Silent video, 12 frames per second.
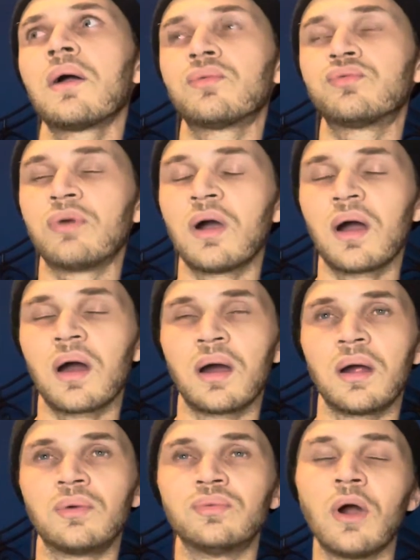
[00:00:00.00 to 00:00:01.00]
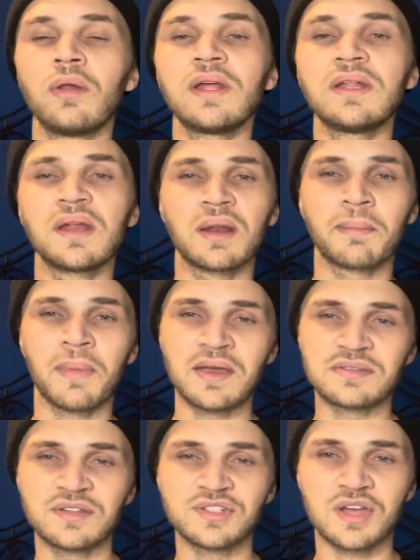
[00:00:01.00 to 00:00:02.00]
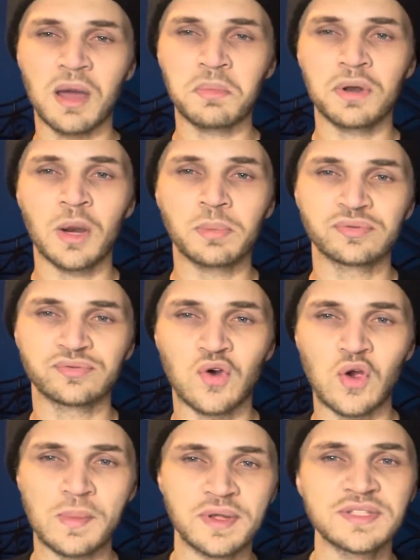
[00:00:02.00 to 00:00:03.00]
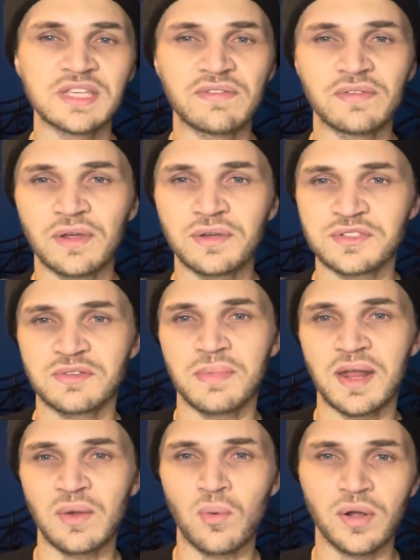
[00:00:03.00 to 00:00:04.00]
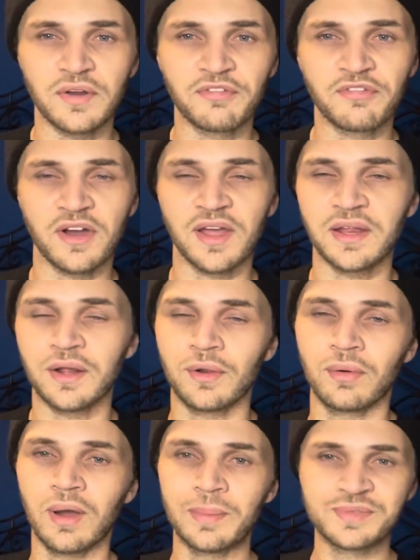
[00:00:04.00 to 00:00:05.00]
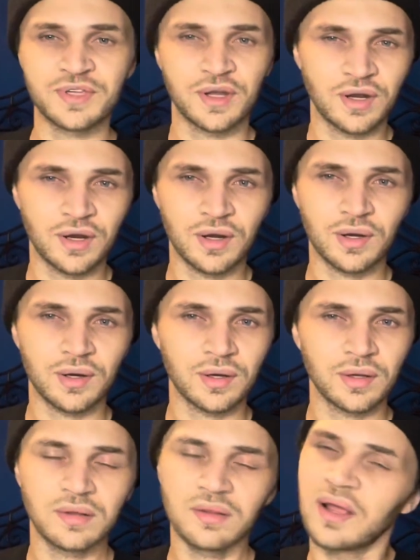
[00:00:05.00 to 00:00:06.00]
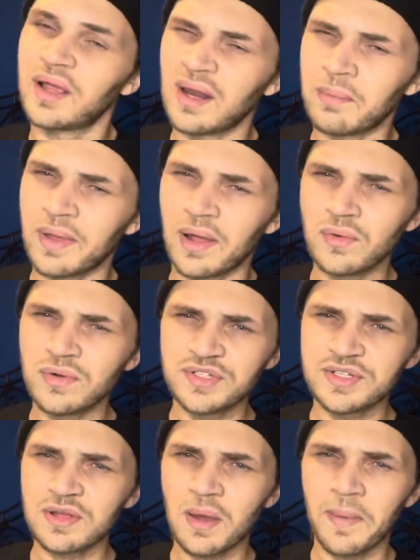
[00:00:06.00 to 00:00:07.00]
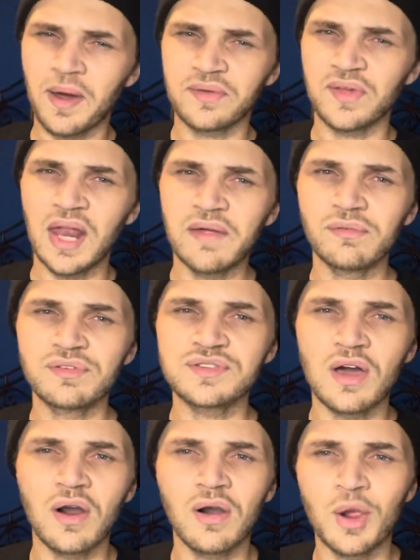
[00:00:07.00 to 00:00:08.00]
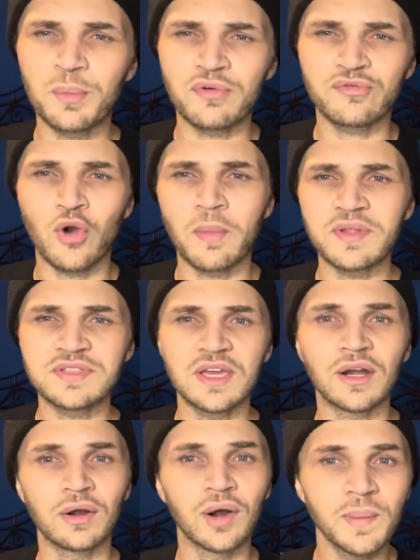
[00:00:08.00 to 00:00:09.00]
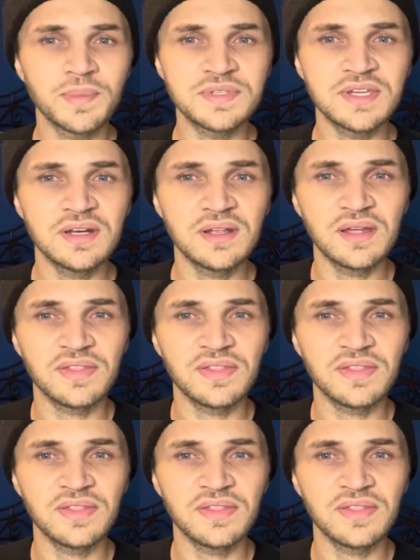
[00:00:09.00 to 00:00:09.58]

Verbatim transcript: Ro- uh, Rolly did an amazing job in her performance, even though somebody wanted to fucking interrupt her. Like, and I'm like, who is she talking about? Because I never saw her performance interrupted.